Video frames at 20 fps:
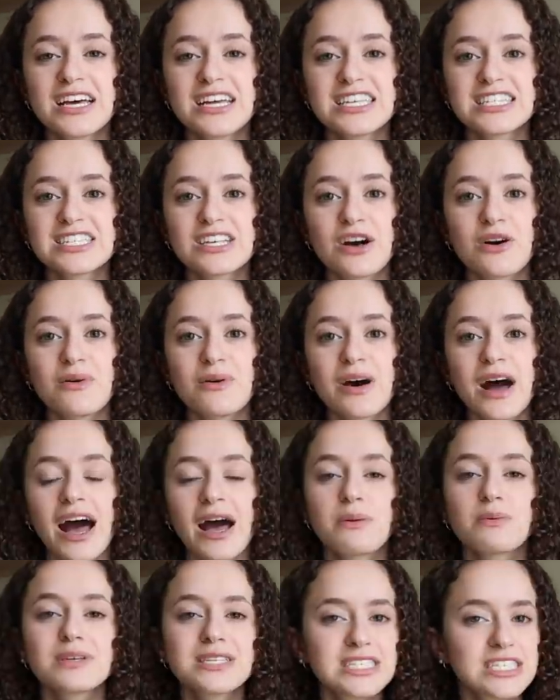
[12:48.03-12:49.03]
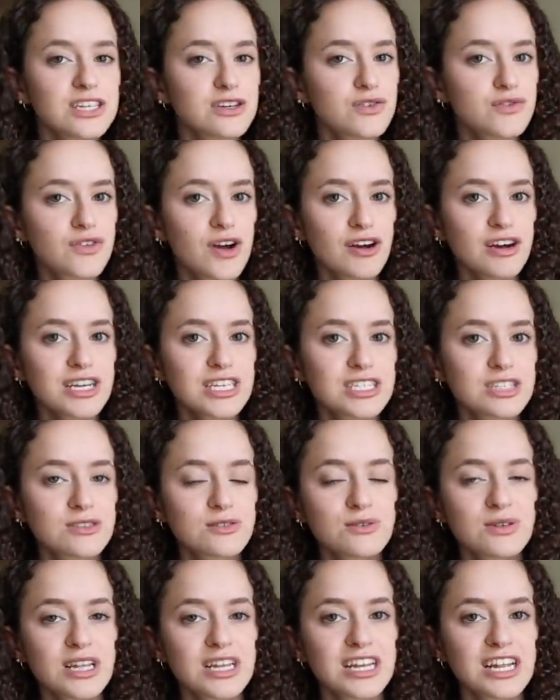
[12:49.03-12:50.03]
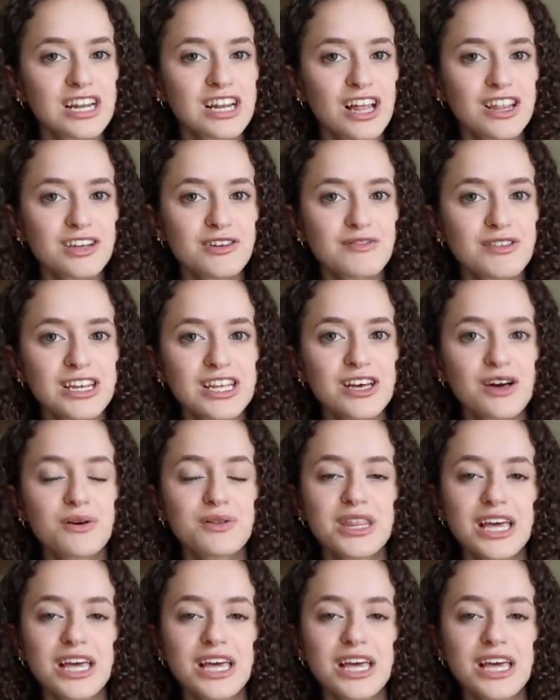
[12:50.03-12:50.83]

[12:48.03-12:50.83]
So I will see you very soon in another video.